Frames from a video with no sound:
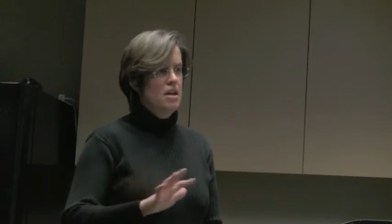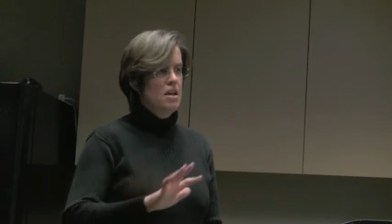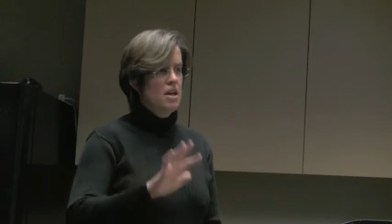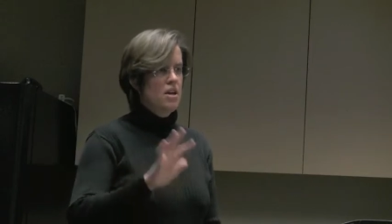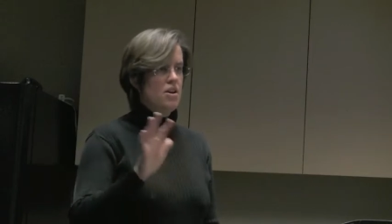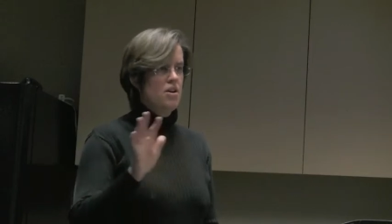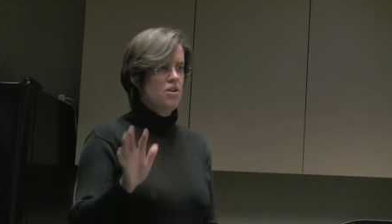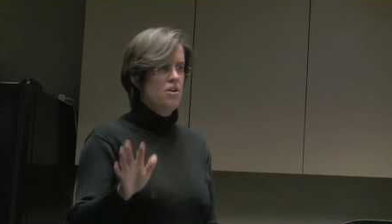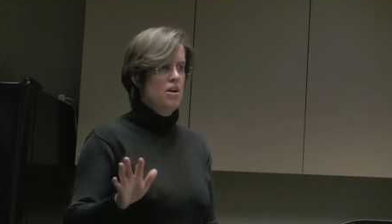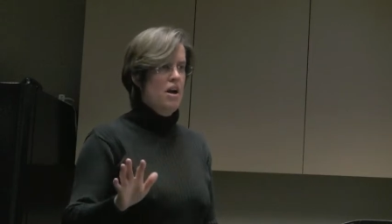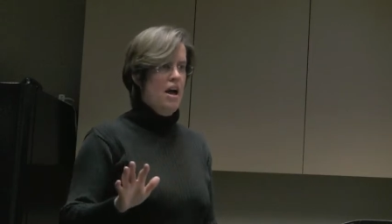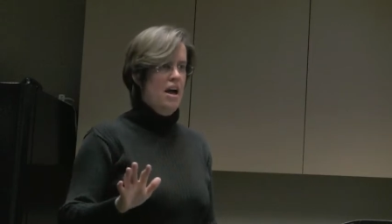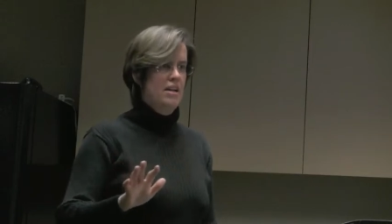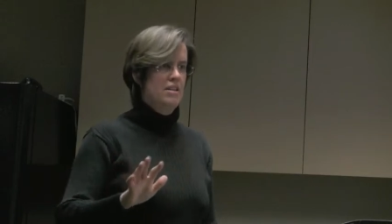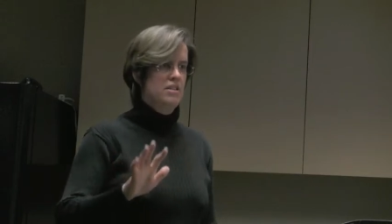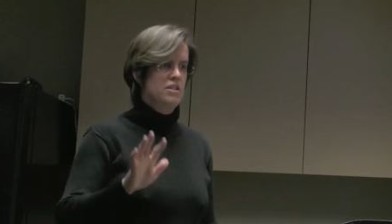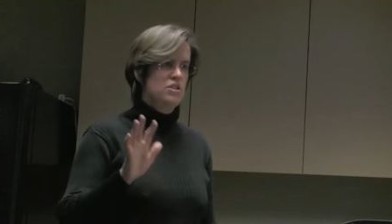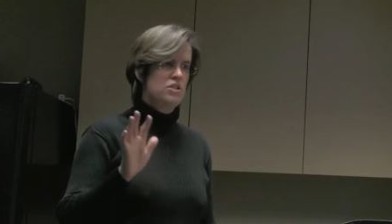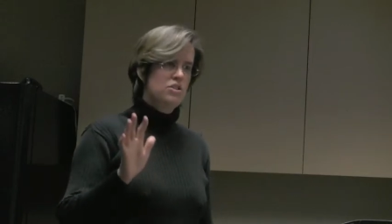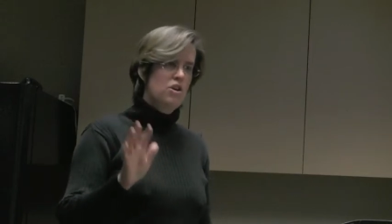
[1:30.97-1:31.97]
here
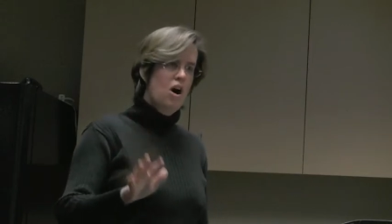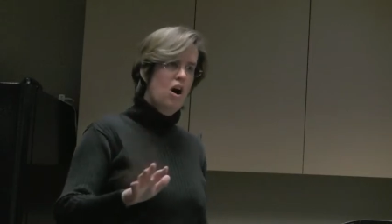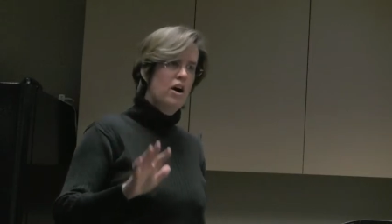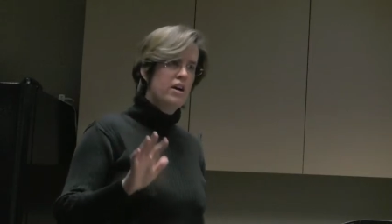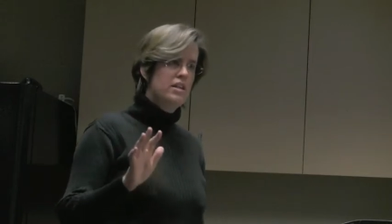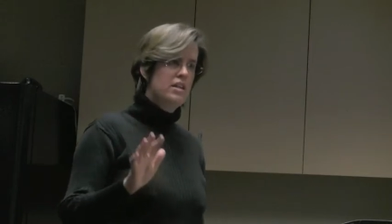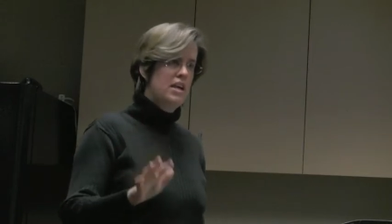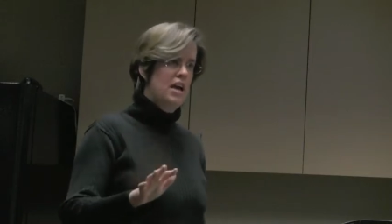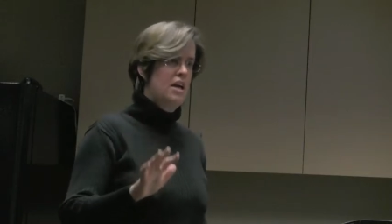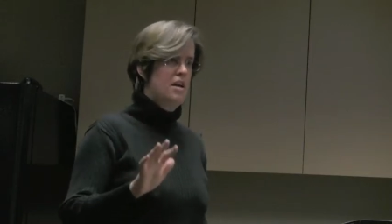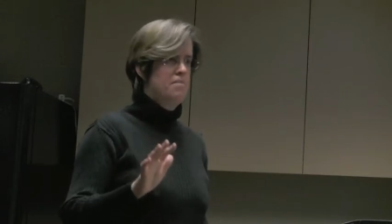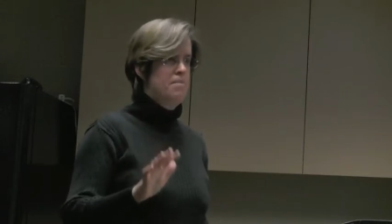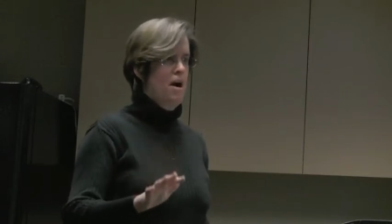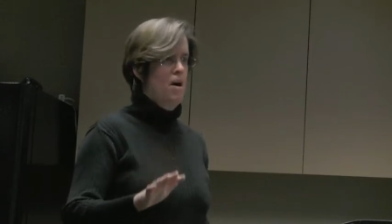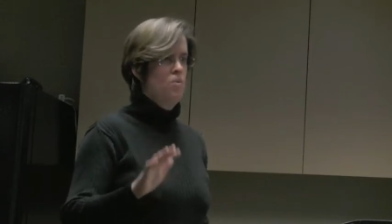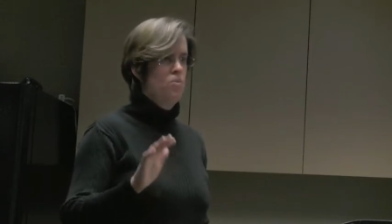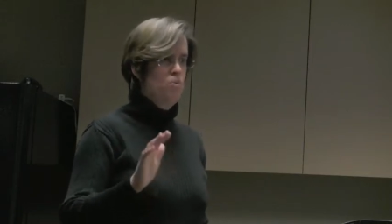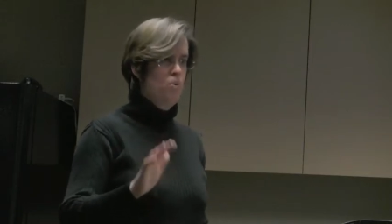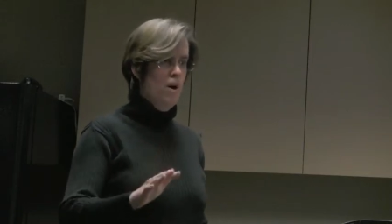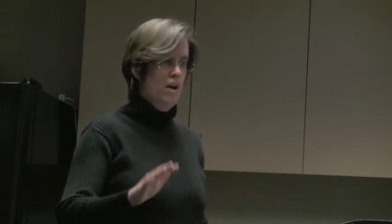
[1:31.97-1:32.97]
has talked yet
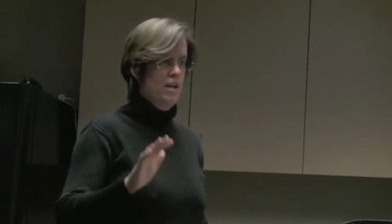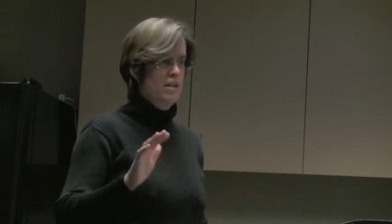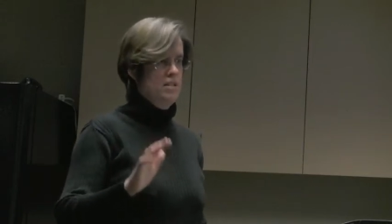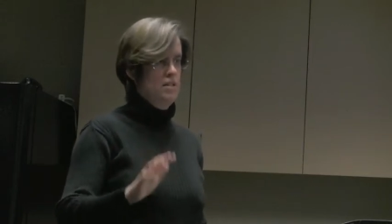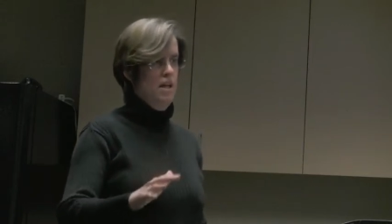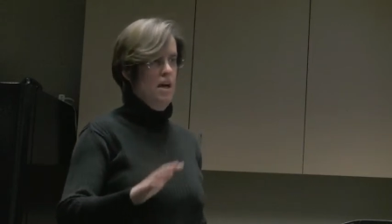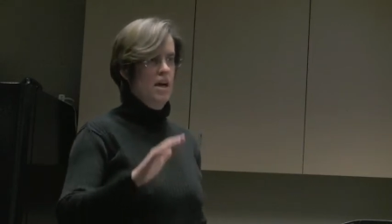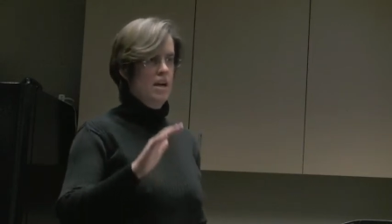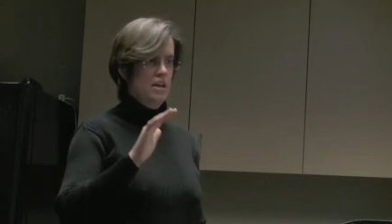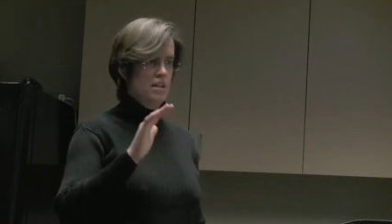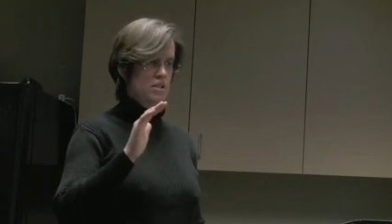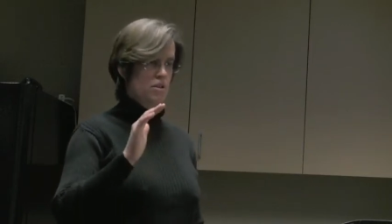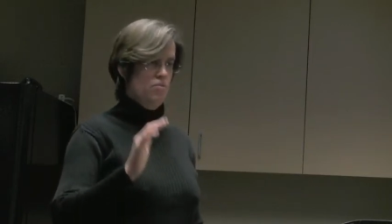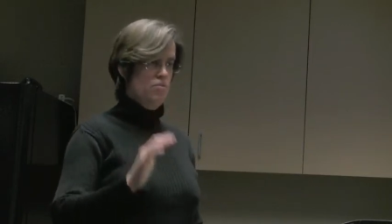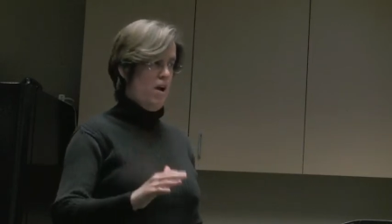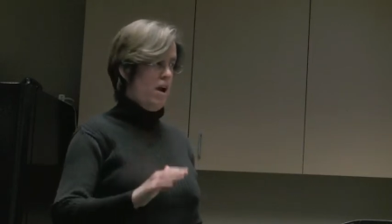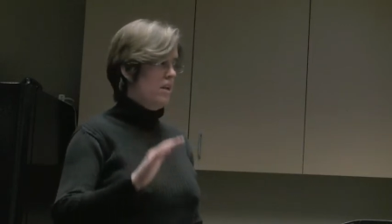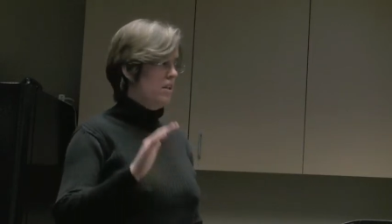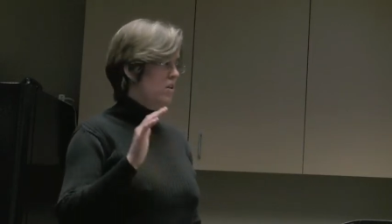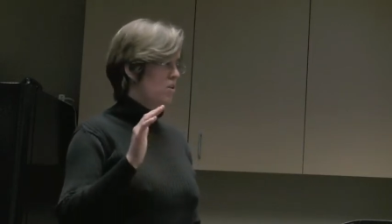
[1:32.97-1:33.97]
about what it's like as a
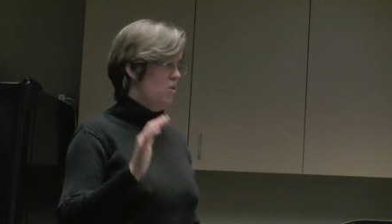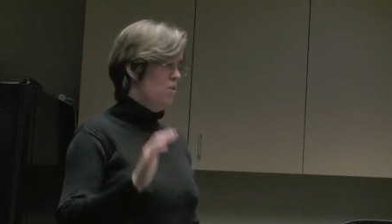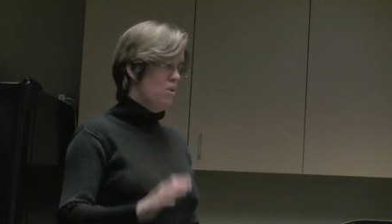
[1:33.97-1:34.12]
regular,